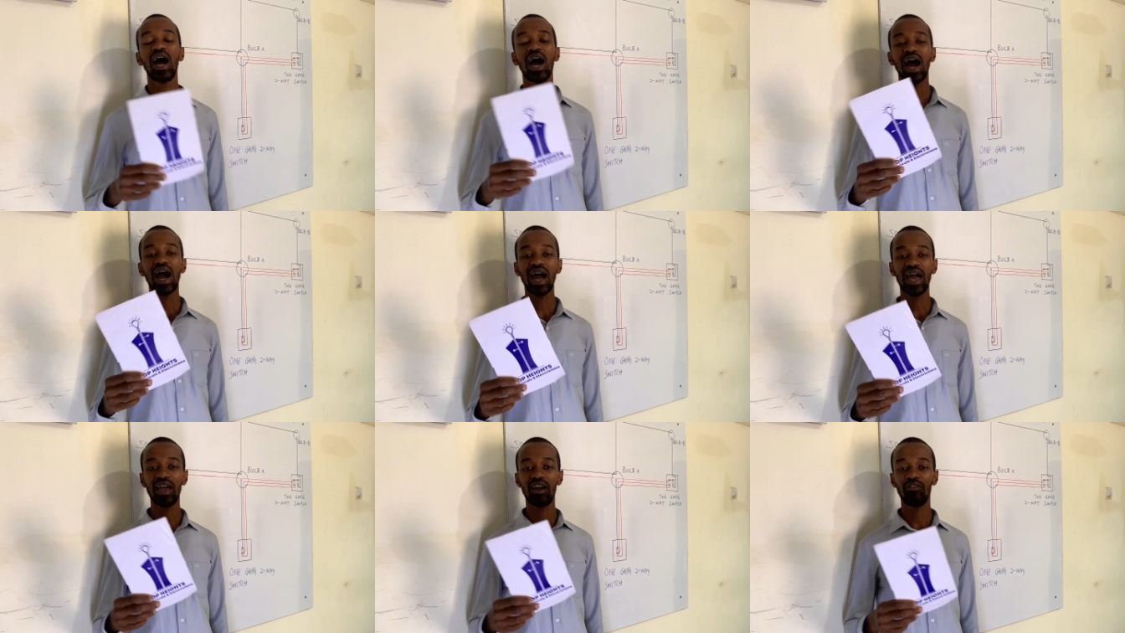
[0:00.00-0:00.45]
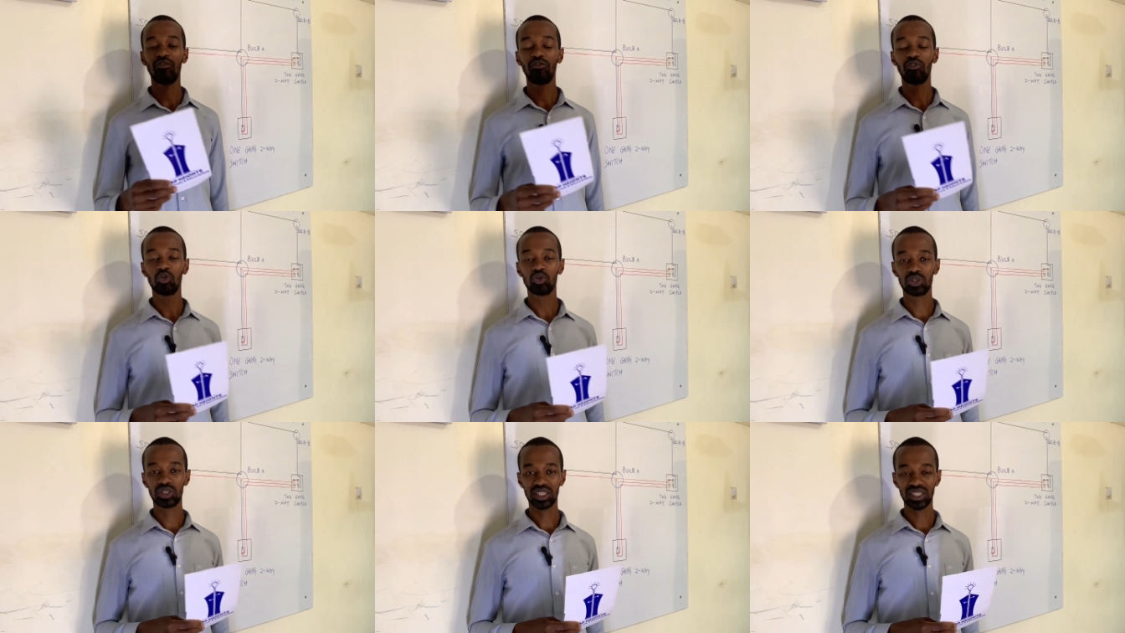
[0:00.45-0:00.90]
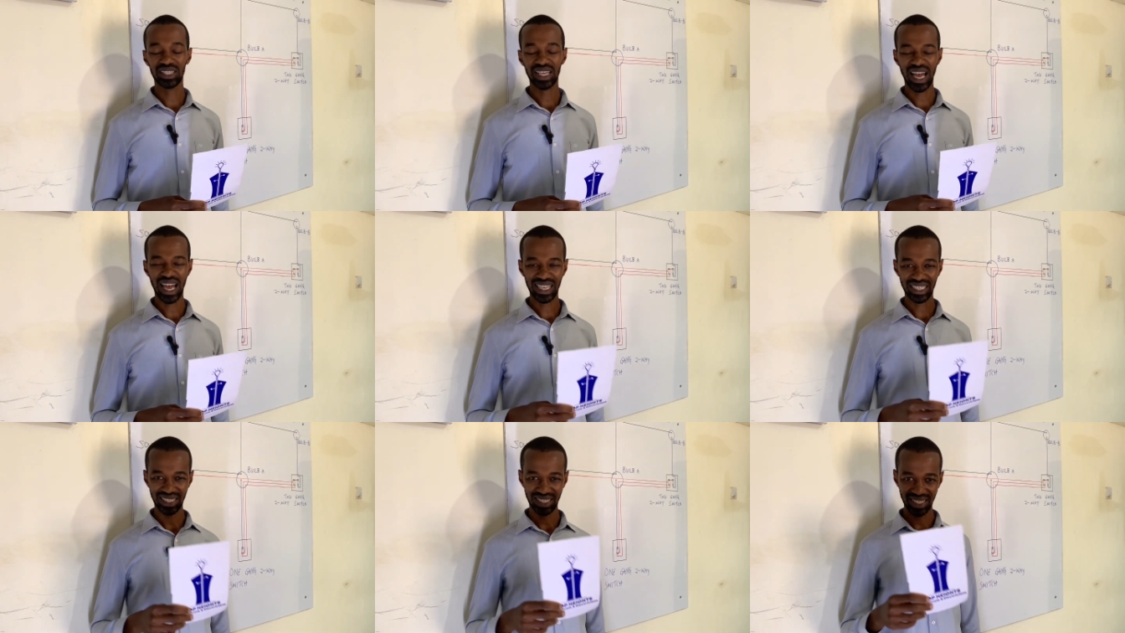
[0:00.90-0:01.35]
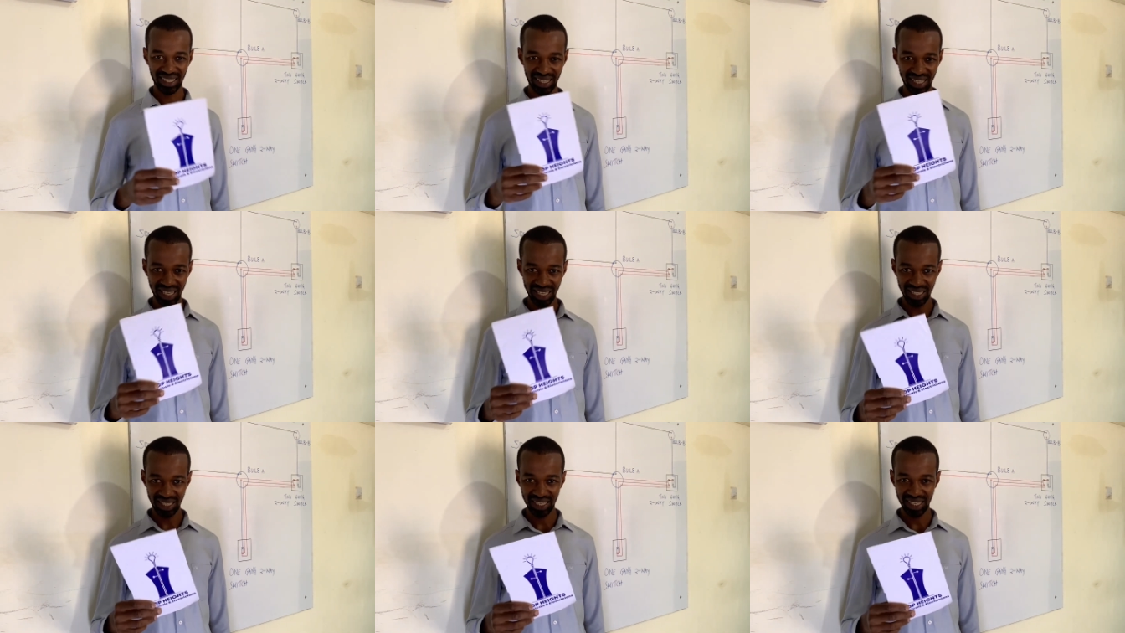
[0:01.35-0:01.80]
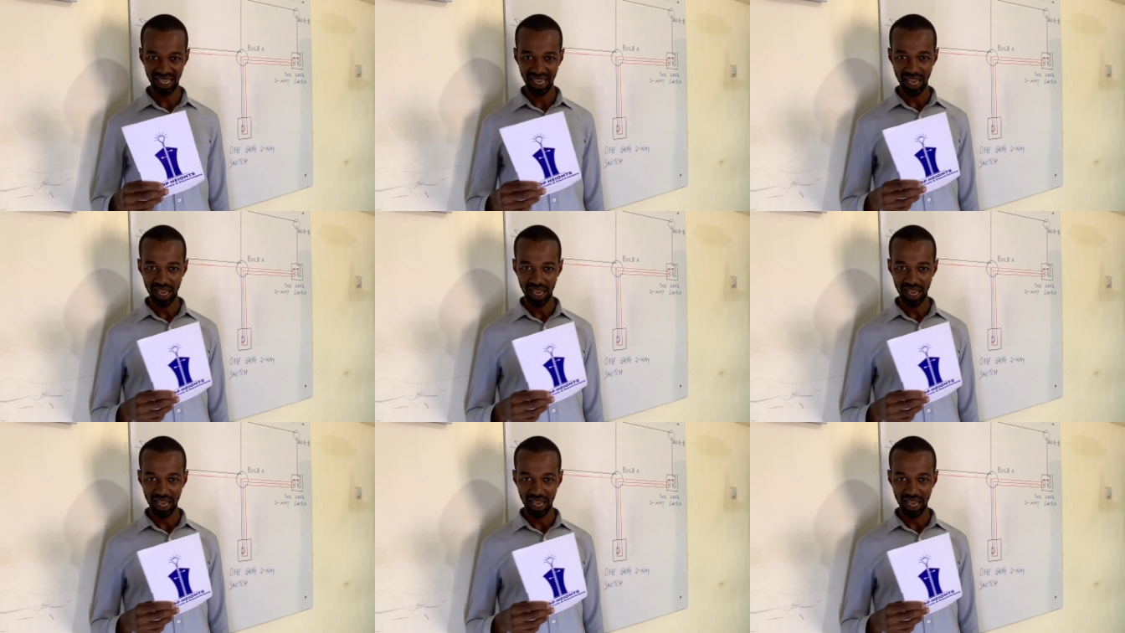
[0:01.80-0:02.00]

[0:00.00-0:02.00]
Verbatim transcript: higher voltage as this